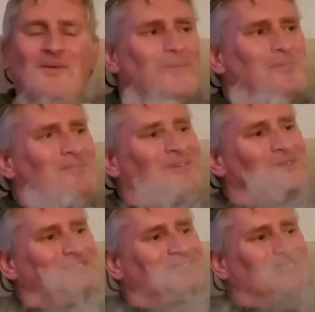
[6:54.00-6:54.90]
Oh,
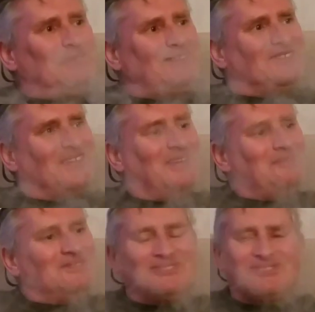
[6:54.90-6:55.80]
wasn't expecting
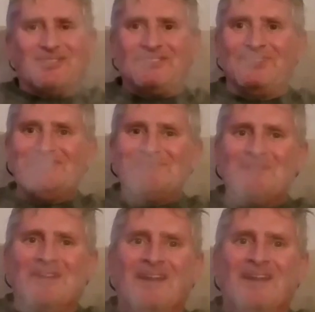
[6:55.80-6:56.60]
that. It's quite nice.